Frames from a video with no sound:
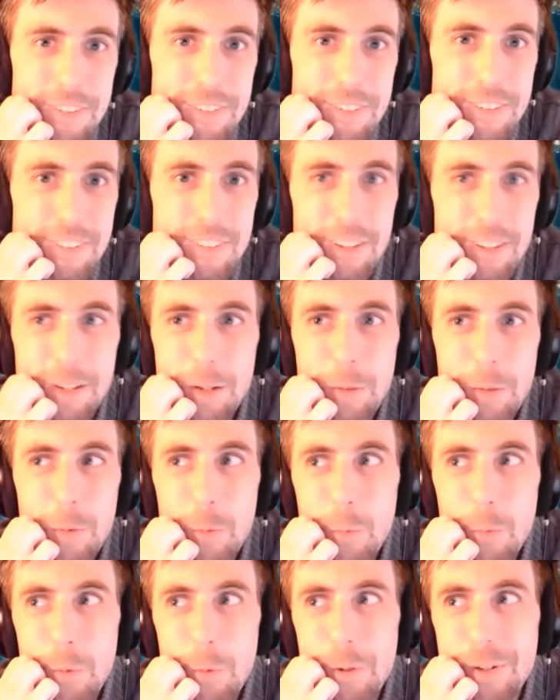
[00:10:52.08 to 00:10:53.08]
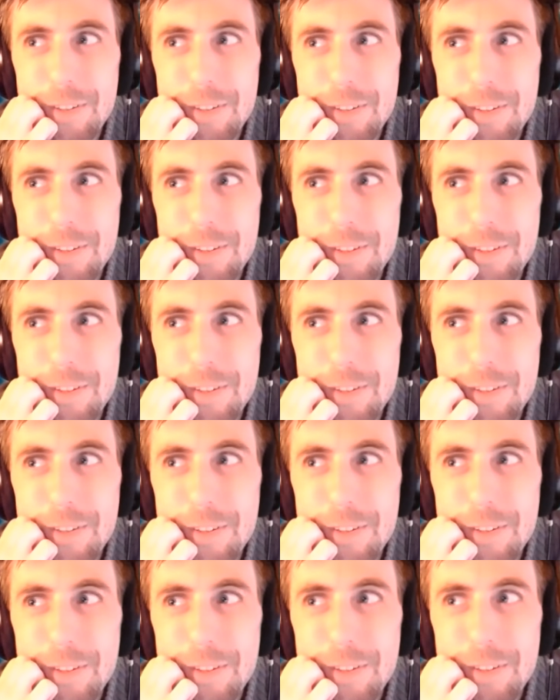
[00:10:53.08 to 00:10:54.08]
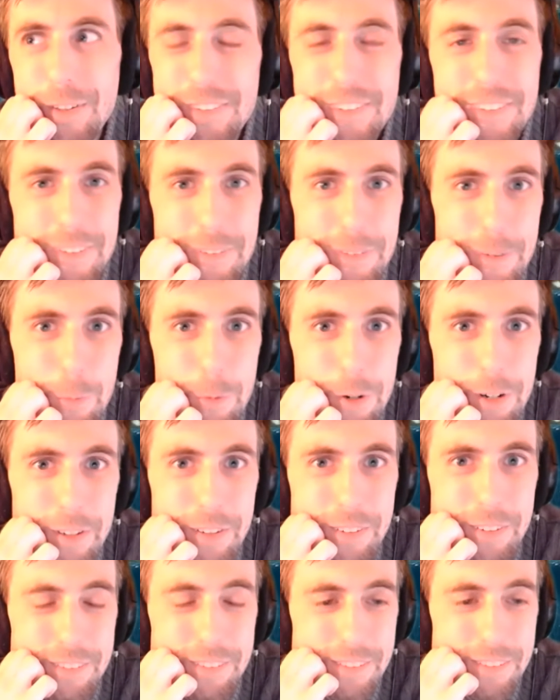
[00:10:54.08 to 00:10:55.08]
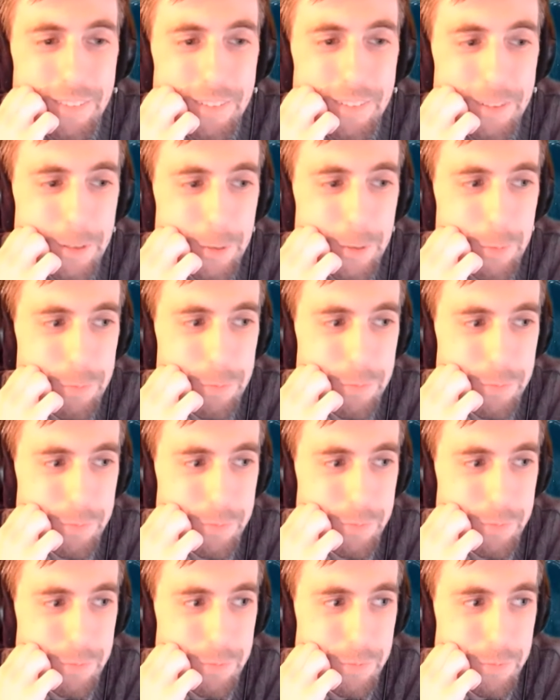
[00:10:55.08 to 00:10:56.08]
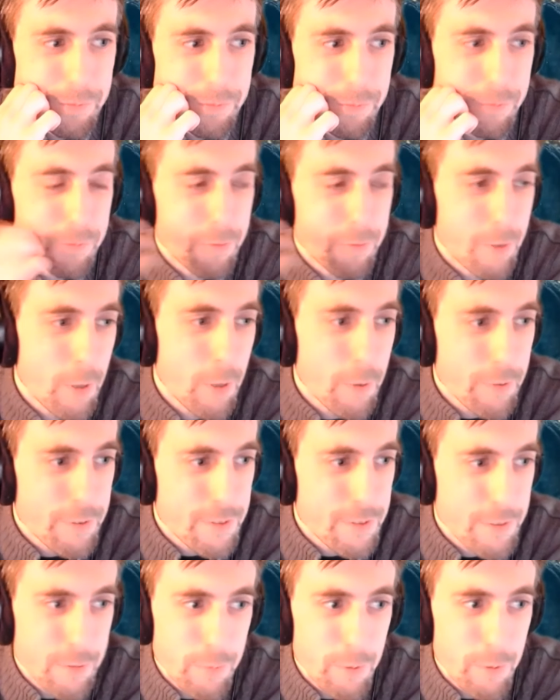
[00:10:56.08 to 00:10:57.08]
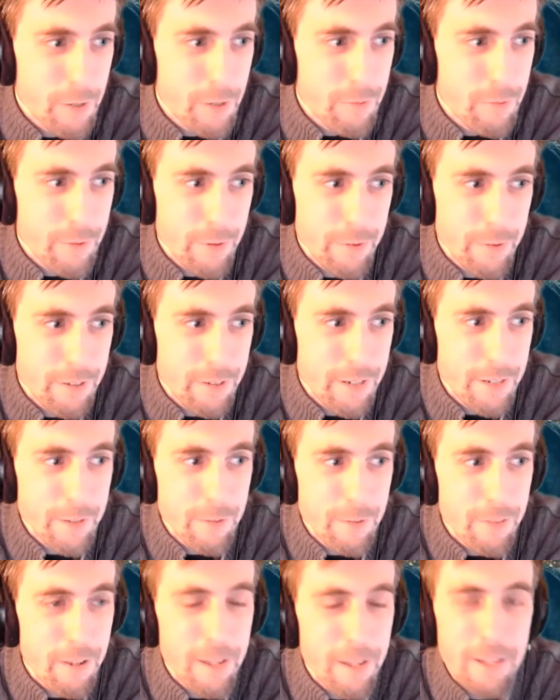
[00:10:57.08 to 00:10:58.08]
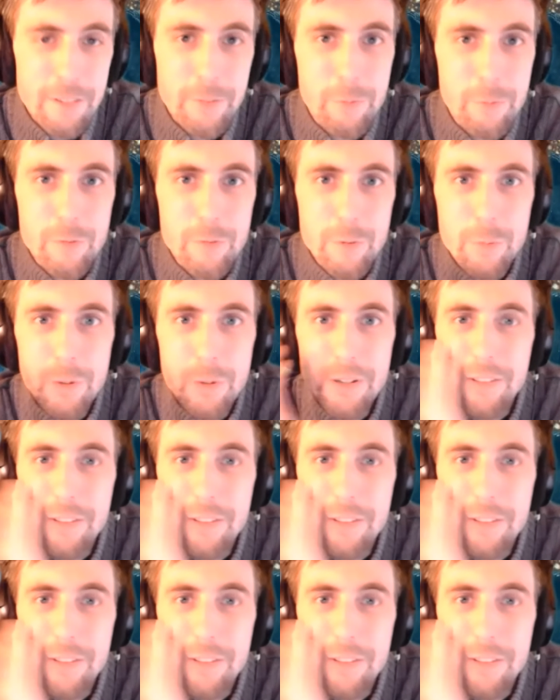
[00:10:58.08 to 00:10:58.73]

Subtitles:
is like in the woods somewhere, um, close to wherever the end of the last movie was.